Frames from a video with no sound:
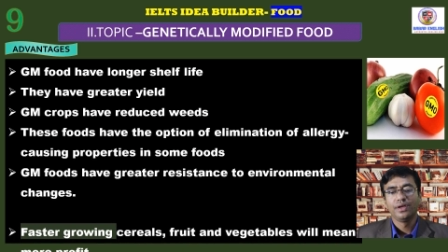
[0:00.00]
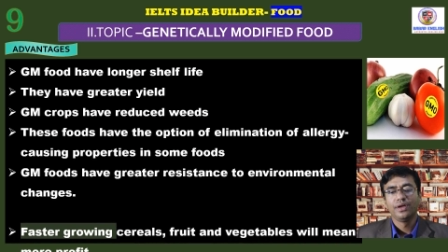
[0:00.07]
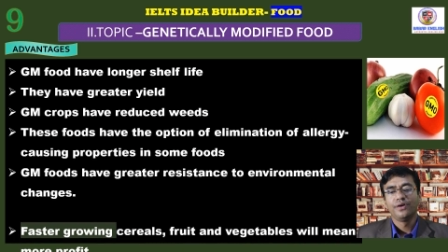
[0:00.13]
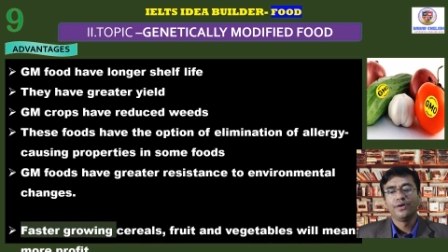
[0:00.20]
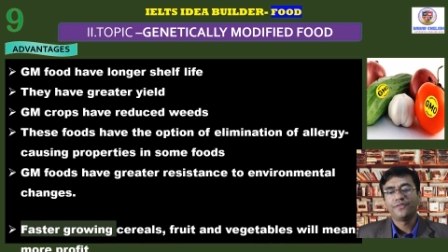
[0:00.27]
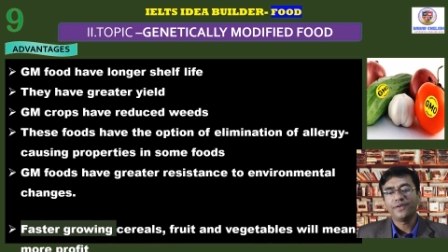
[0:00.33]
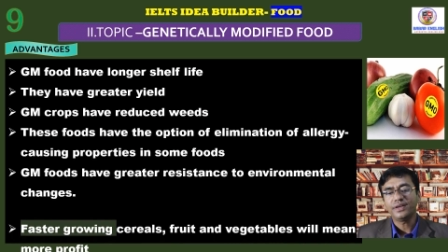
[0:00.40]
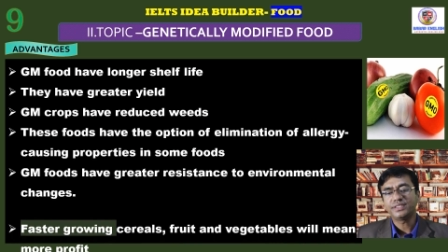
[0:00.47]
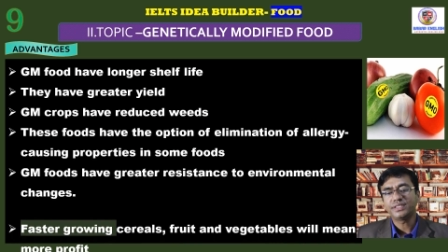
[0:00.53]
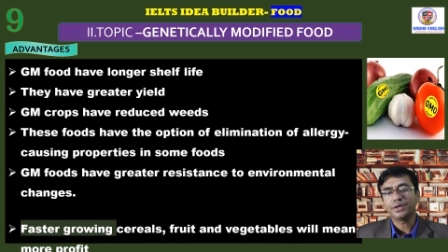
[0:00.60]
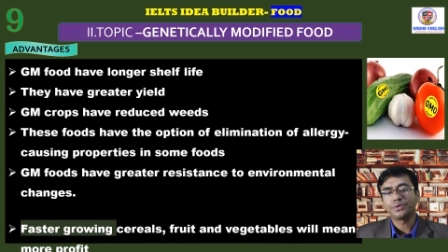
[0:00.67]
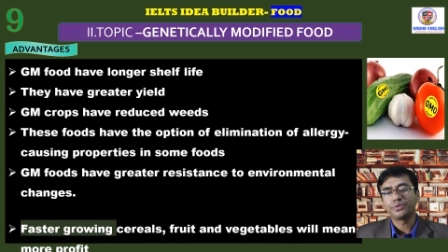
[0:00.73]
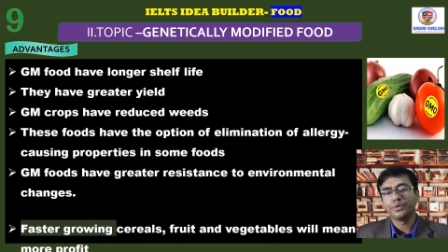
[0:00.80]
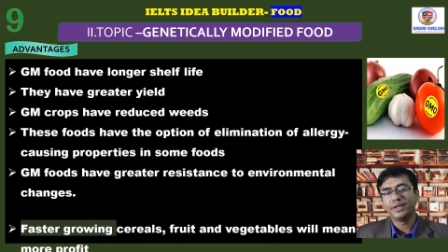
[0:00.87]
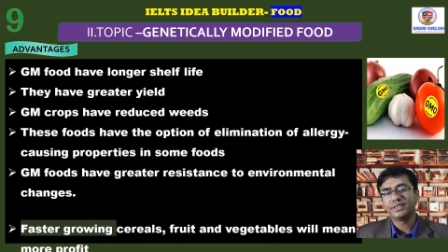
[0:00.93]
Faster
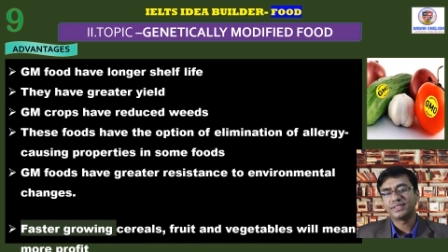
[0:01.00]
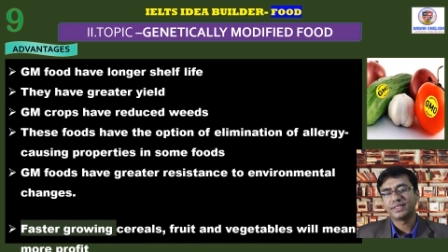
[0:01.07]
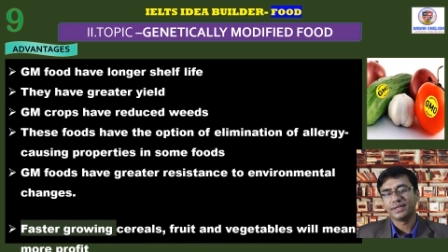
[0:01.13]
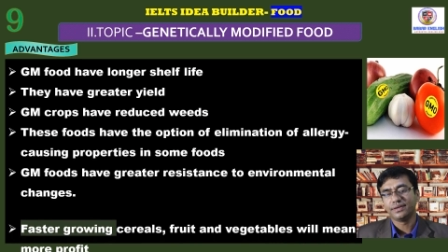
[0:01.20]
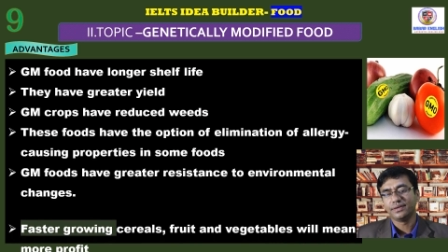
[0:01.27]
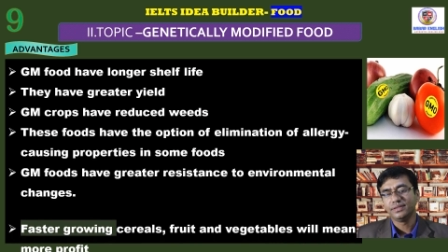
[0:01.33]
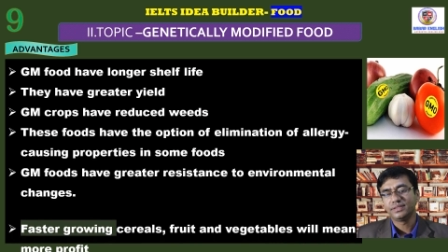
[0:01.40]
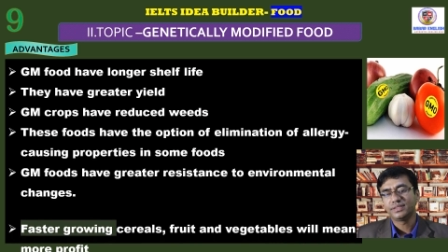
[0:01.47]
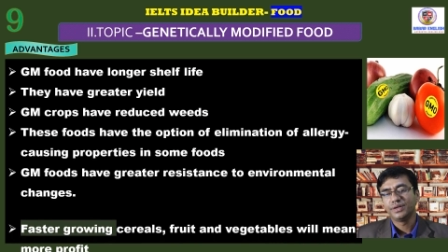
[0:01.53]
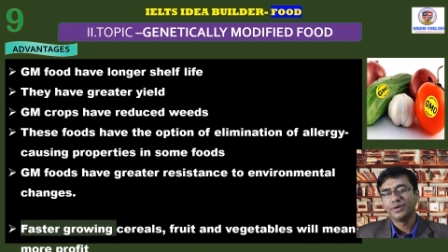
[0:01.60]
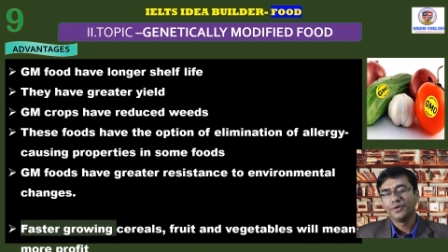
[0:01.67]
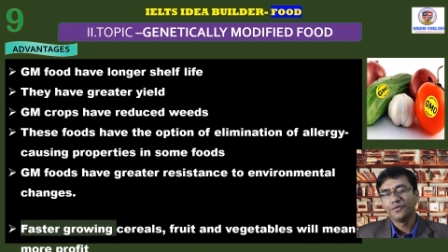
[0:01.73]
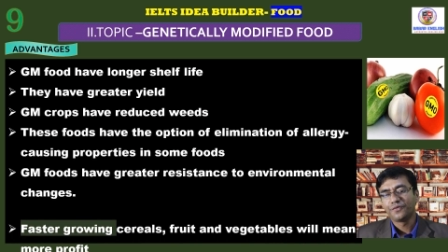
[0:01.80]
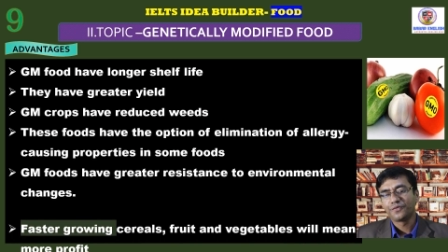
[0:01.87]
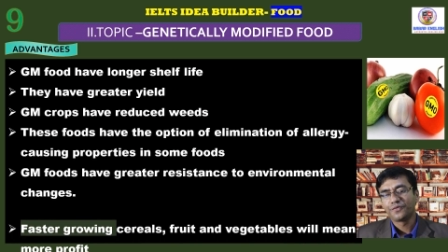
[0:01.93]
growing cereals,
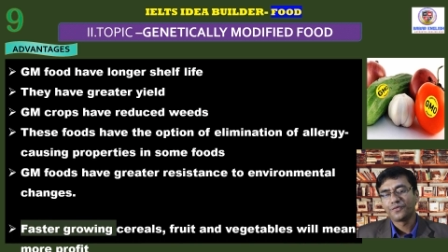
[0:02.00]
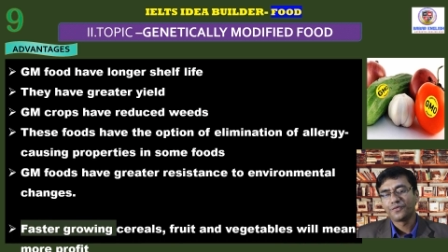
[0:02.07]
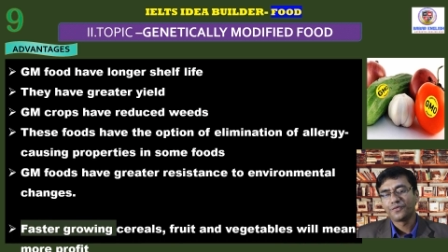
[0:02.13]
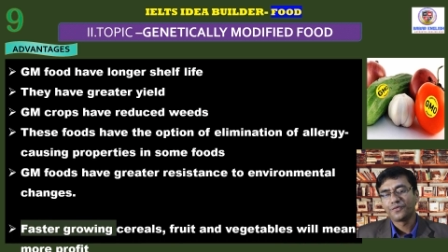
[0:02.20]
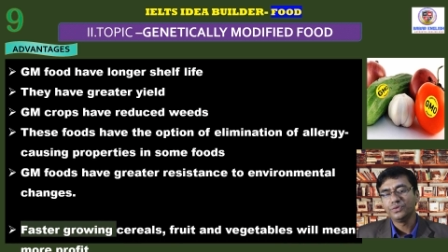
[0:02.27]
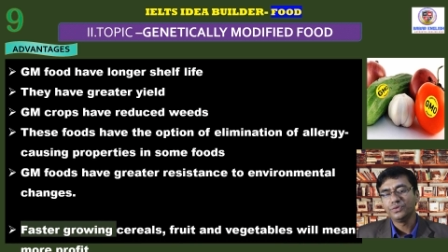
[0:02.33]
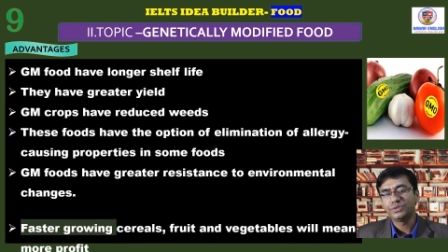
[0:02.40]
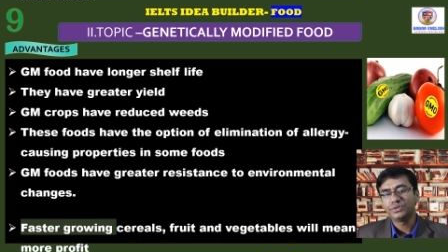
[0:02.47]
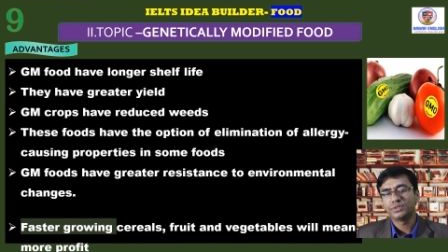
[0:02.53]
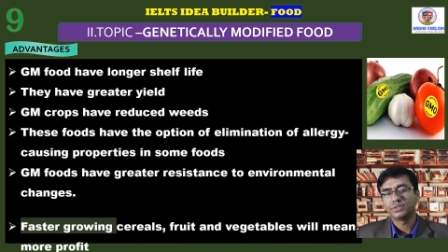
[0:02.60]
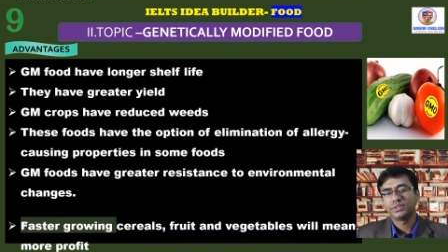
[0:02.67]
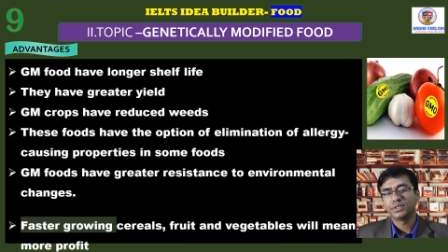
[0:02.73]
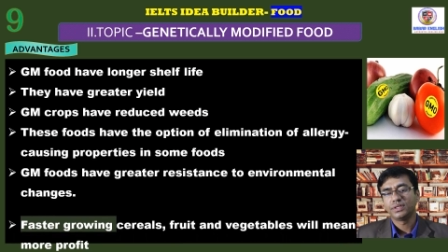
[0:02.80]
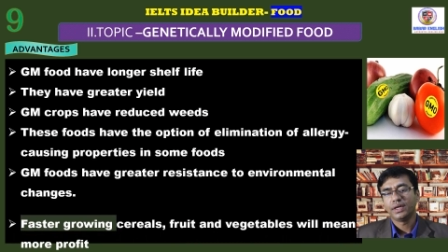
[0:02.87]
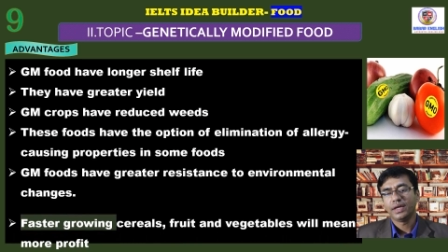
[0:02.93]
fruits,
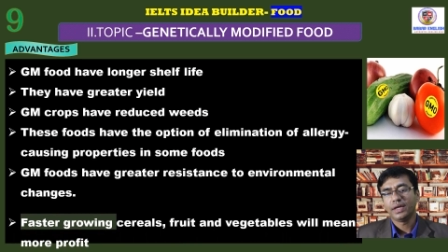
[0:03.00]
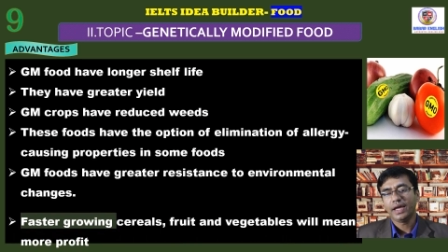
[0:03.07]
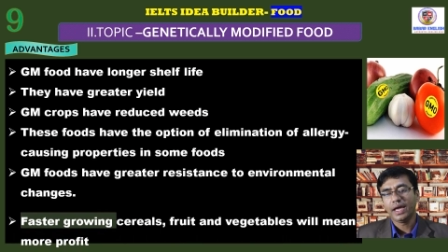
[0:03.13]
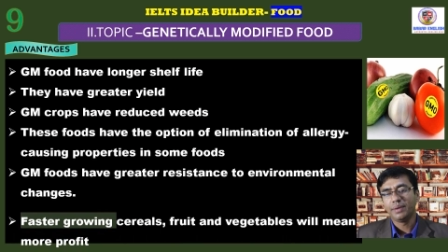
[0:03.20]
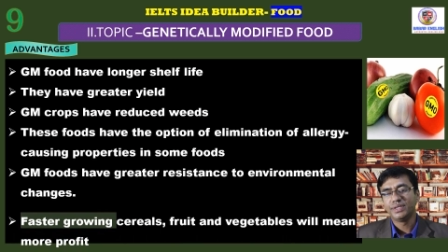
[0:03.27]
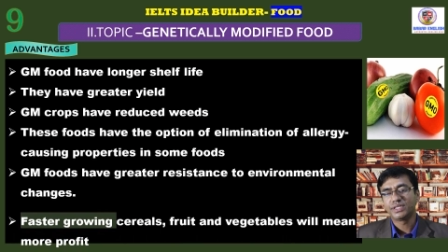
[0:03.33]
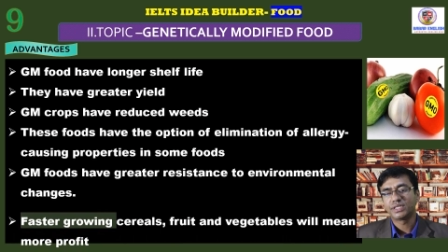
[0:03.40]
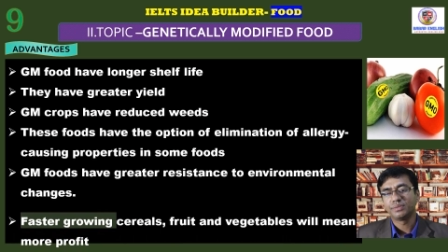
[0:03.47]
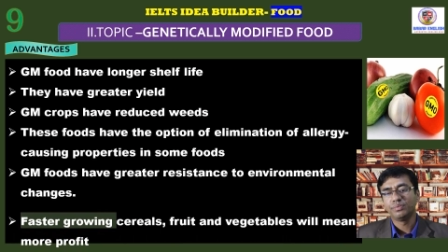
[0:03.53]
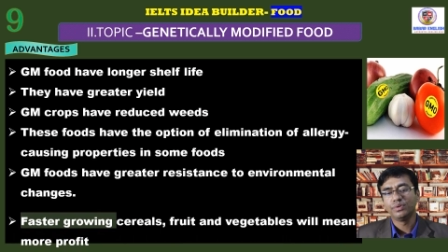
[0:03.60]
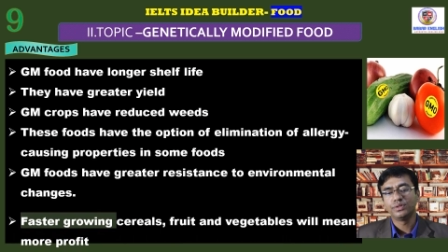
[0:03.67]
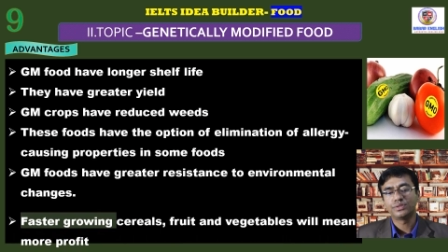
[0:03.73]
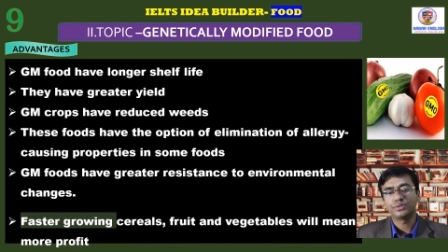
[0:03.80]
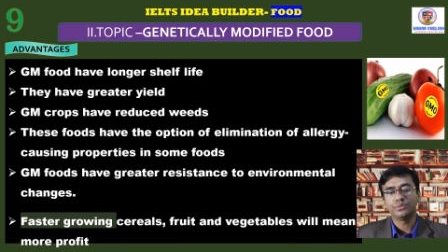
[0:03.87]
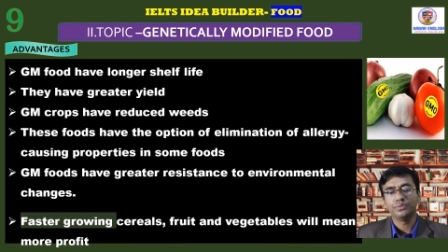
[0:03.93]
and
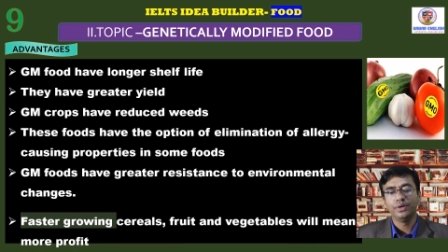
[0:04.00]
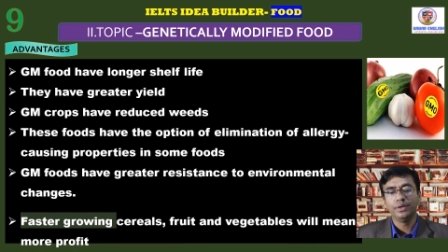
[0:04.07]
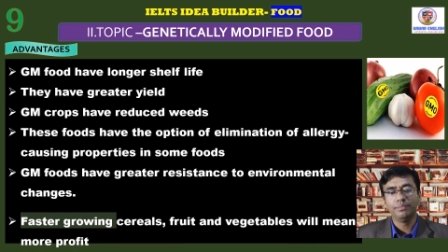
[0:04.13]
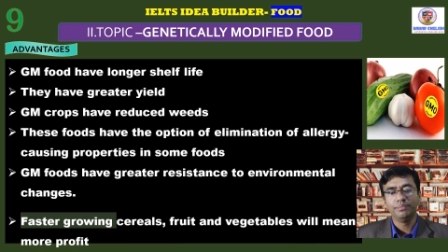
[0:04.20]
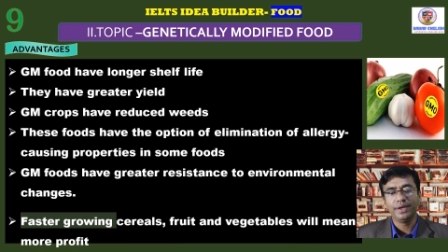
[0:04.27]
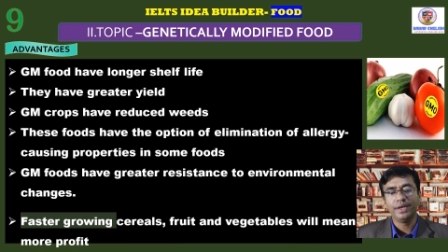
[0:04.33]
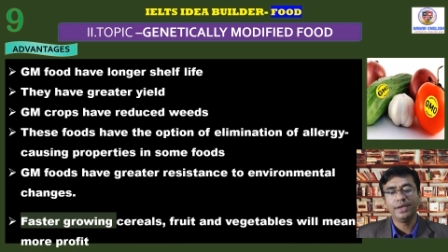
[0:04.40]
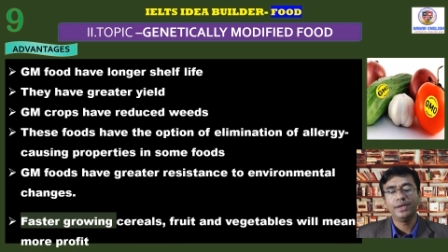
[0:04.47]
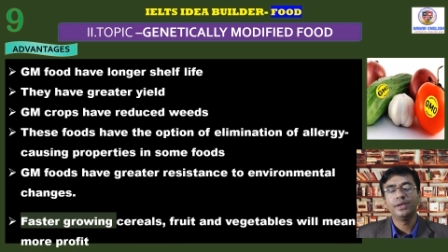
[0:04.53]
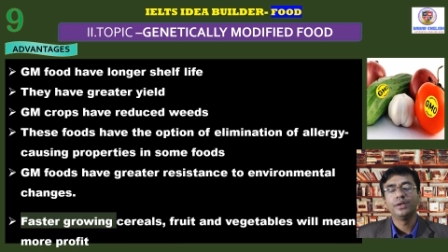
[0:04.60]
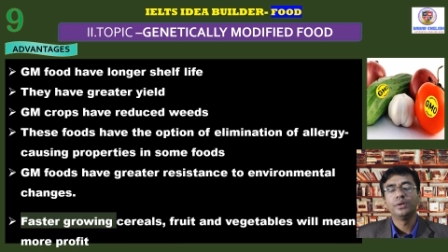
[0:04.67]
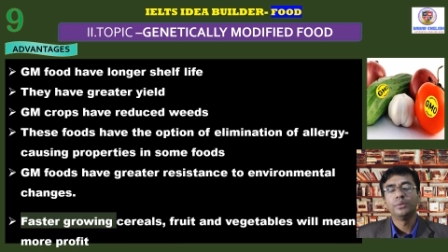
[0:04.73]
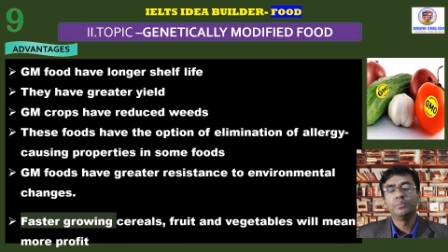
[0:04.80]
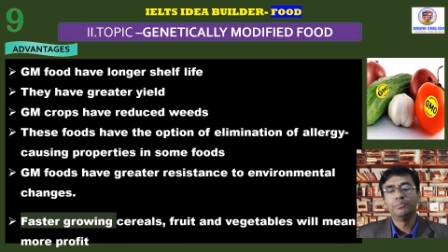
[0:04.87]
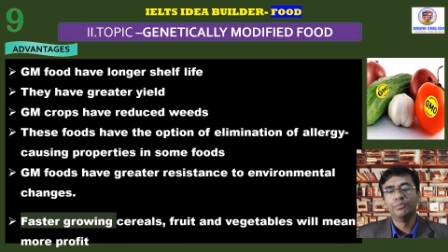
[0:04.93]
vegetables will mean
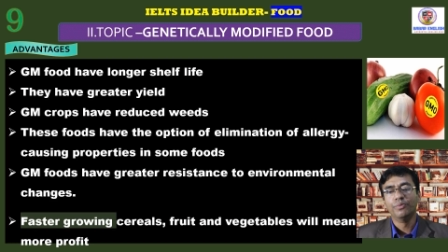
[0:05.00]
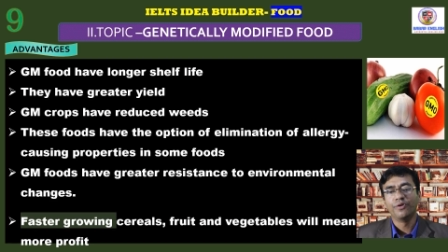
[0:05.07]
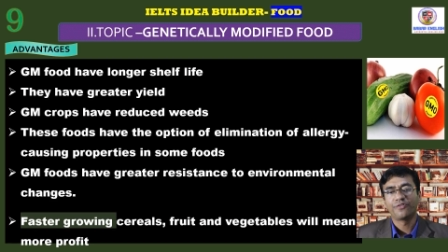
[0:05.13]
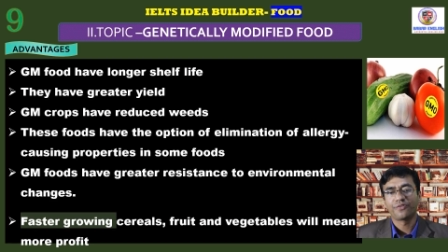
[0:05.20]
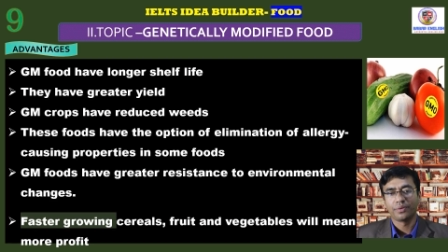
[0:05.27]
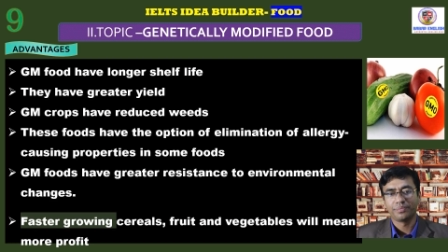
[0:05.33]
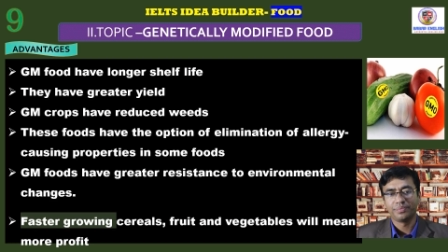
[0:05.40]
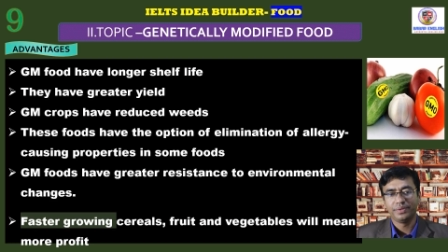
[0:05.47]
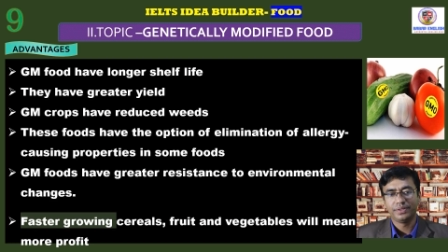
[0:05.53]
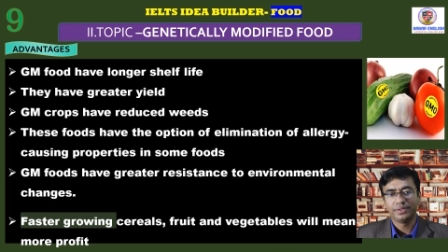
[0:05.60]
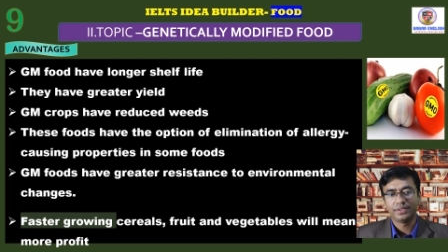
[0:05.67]
more profit.